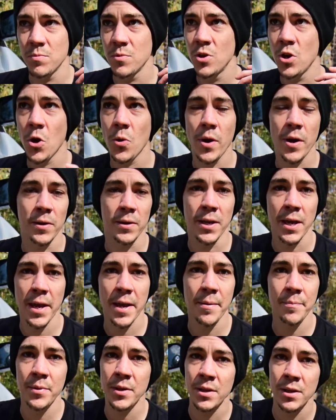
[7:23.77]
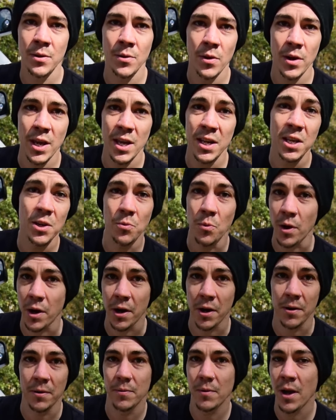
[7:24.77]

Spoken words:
go out camping, anywhere.